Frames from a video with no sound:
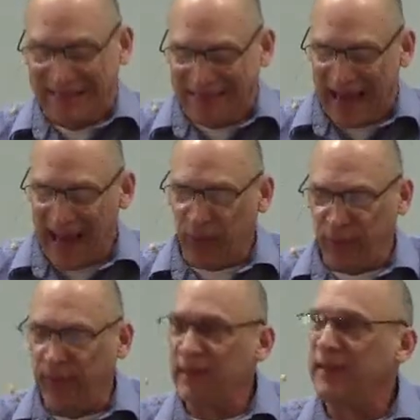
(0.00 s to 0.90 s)

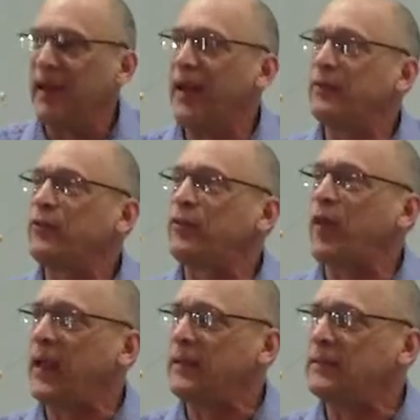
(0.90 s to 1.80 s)
death, and
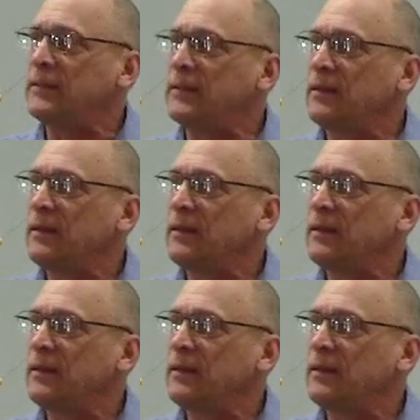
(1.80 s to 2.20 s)
Satan.